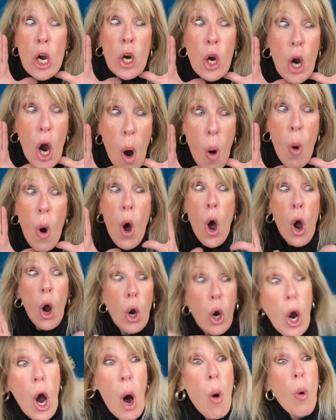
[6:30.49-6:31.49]
Go,
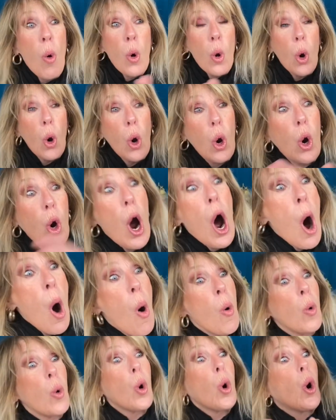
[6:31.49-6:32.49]
go,
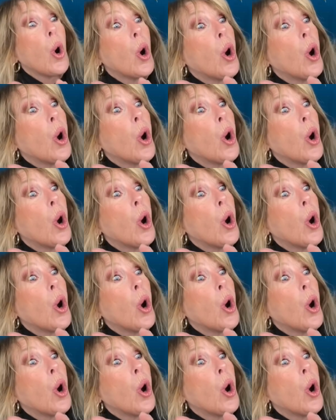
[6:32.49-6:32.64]
go,